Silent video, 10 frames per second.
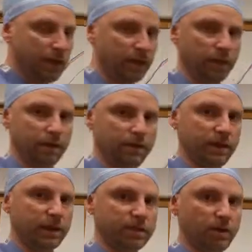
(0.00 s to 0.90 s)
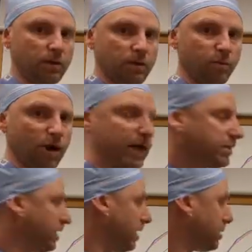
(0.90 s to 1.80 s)
in the external
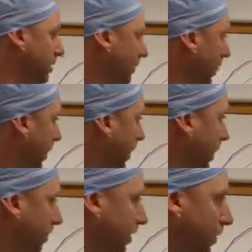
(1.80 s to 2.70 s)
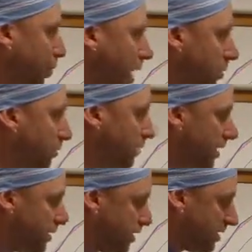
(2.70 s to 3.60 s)
process. But the problem
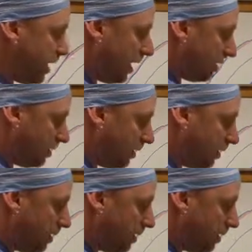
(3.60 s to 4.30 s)
is that